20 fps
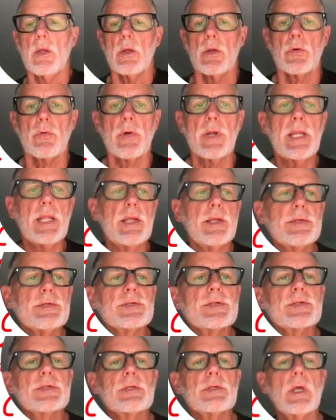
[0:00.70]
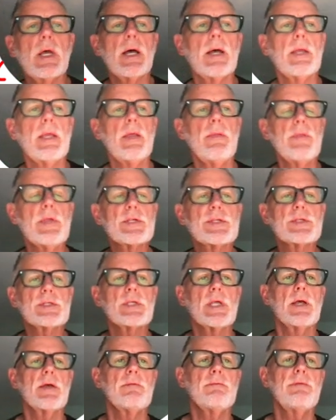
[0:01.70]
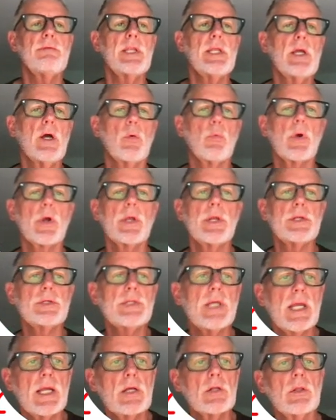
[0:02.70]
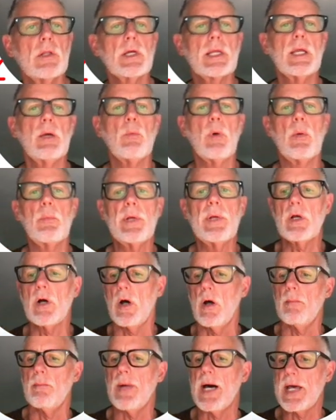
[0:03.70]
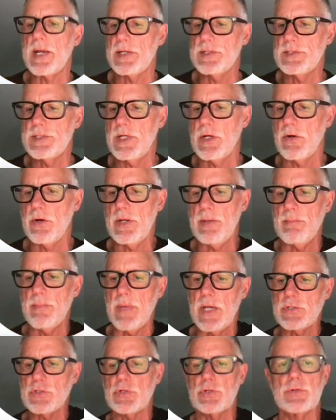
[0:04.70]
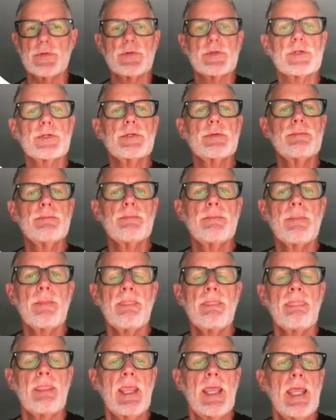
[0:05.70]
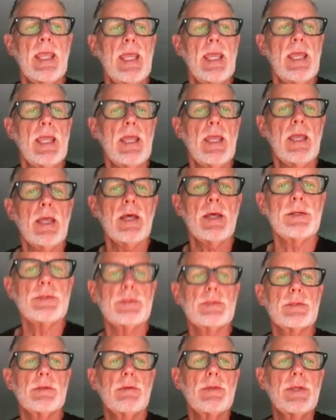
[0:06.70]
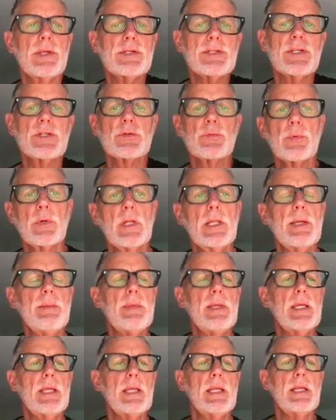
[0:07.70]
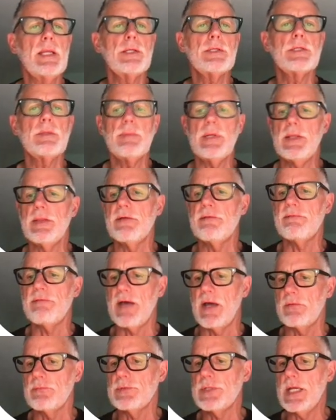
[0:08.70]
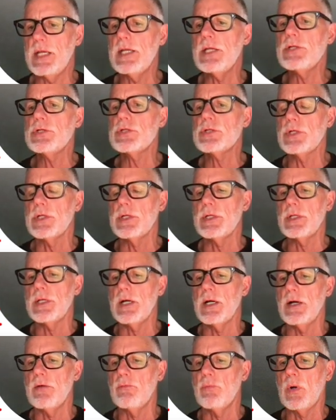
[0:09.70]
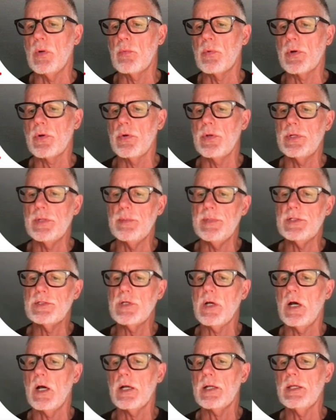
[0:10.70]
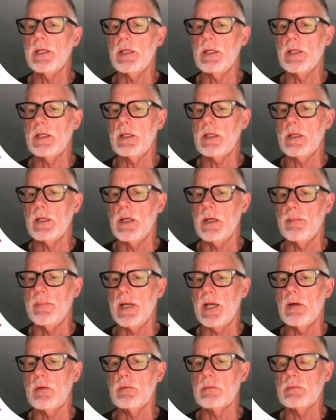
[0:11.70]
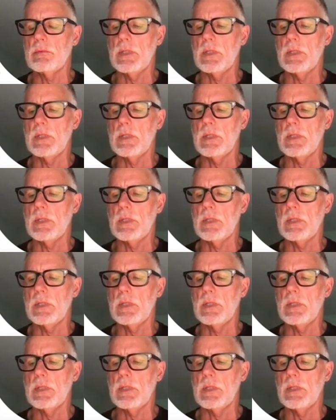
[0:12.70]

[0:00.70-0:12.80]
Greetings. In this video, we're going to take a look at what we call monetary measures. And this is really beginning to be the foundation of what we're going to be talking about